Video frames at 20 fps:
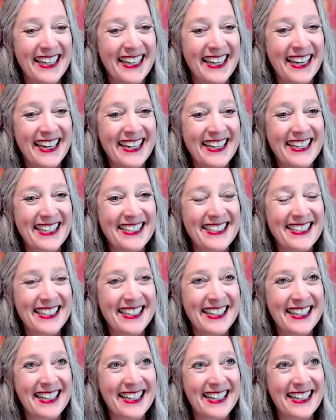and
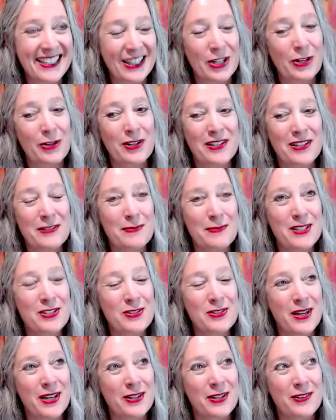learning to be
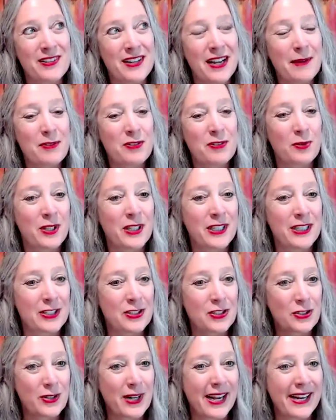trainers. And I was really
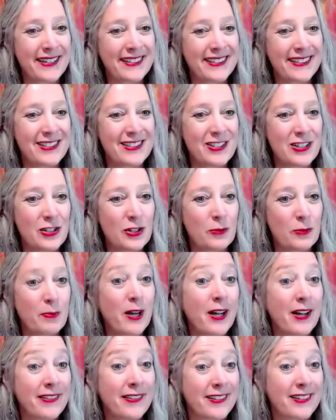attracted to your
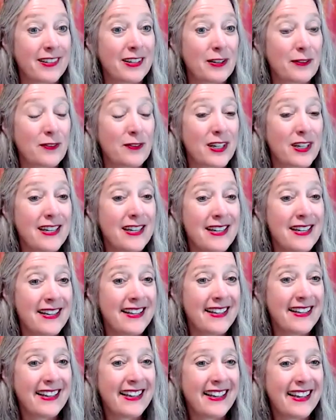positivity
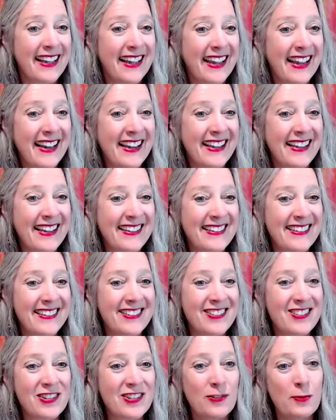and
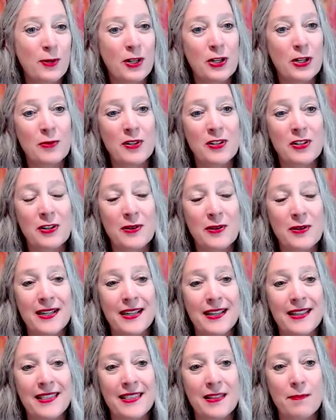just what you were doing
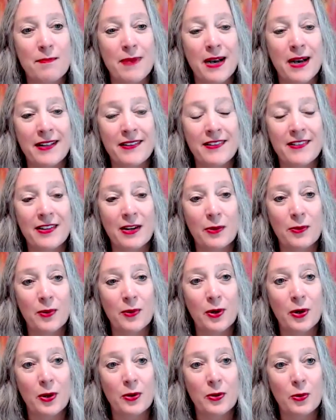in the mindset
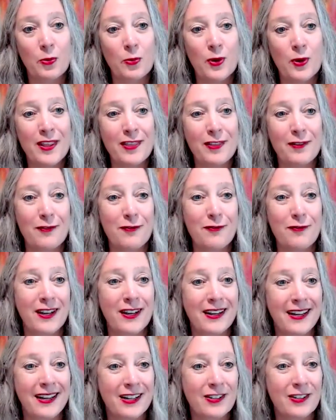world with
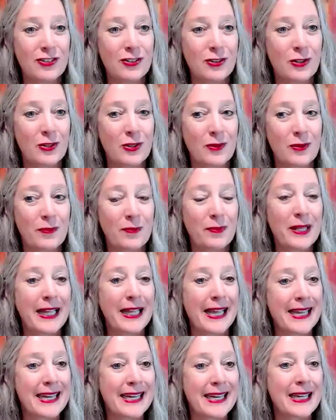financial
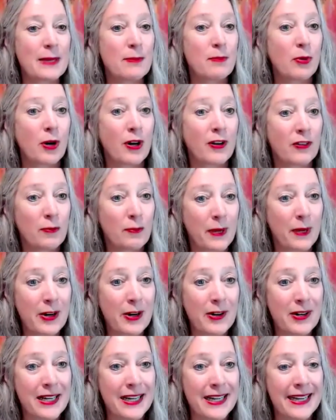planning and
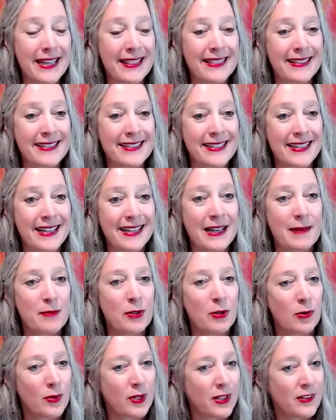prosperity at the time.
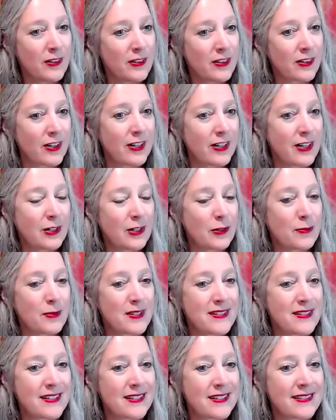You were really starting your
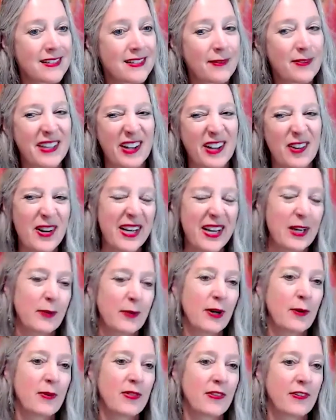business. And I was like, I got to
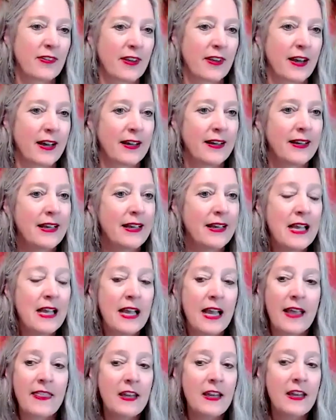work with this guy.
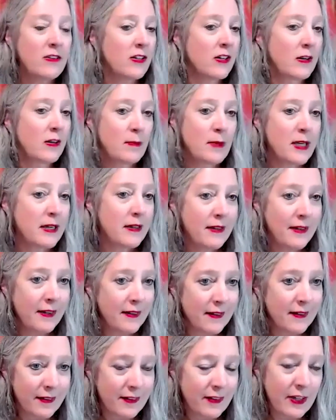And then it took me
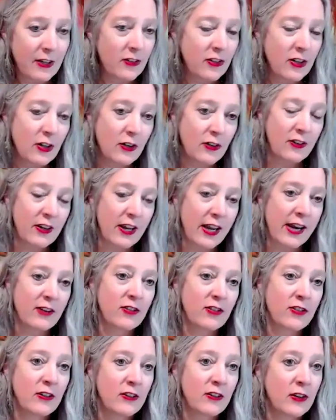6 years to
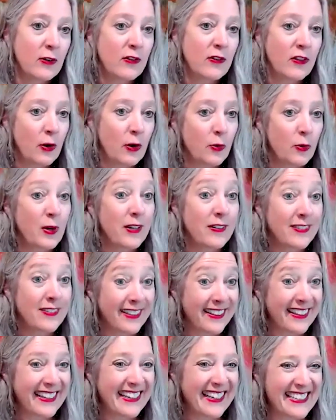actually do so
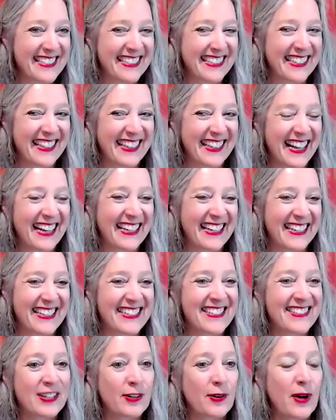recently as a client.
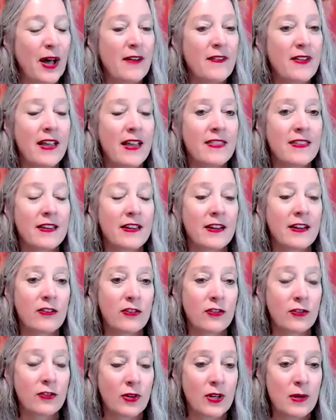And so I've had the
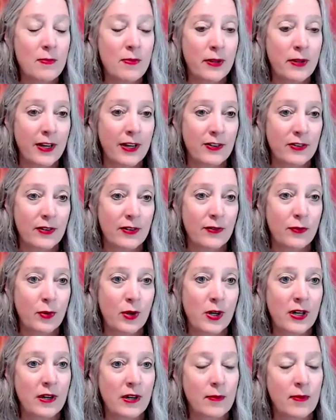extreme pleasure of
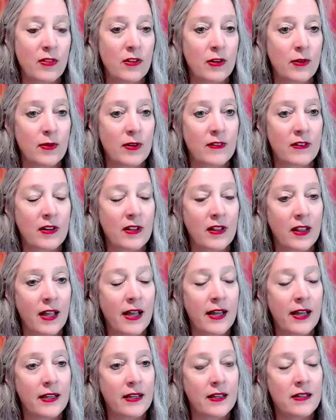working with you as a
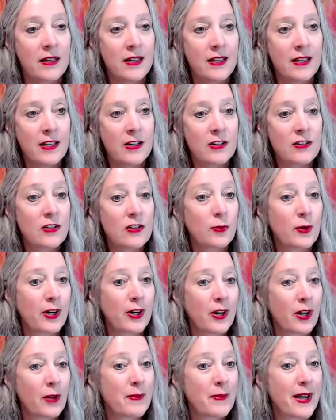client to work
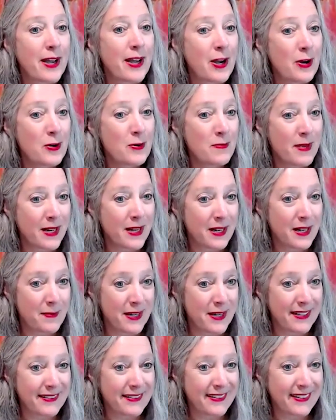on my own money
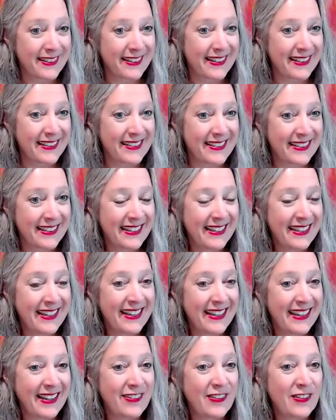mindset.
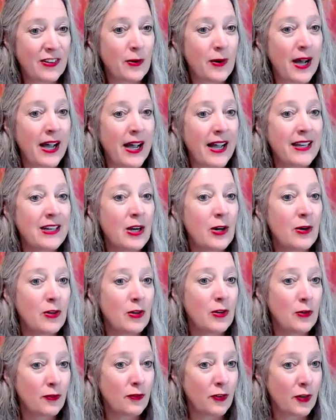And so I know
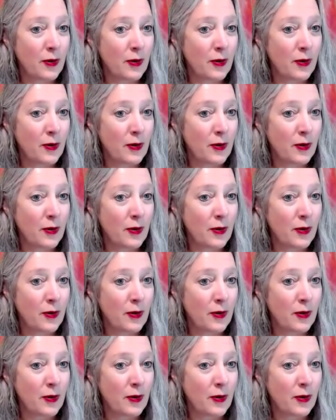you